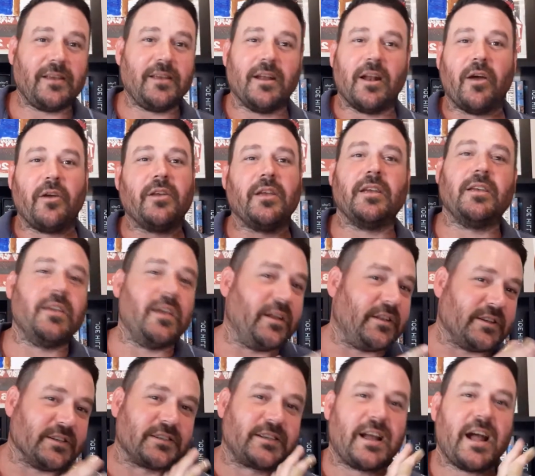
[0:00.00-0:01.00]
You know, it
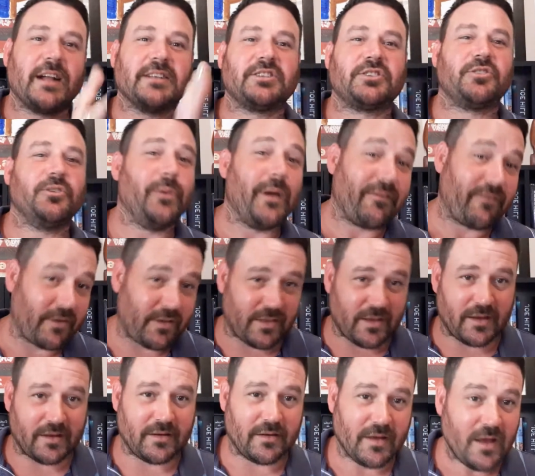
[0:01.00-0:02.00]
just cuts through
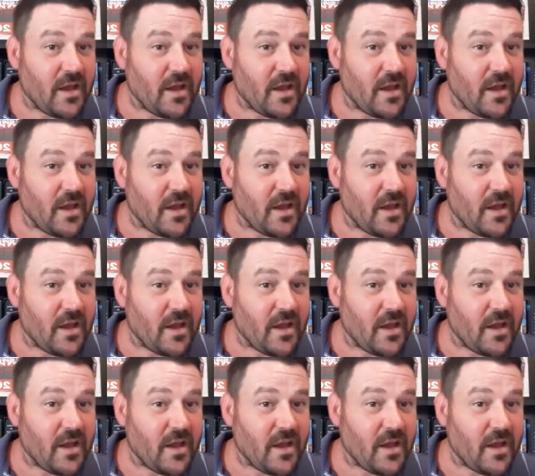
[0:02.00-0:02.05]
everything.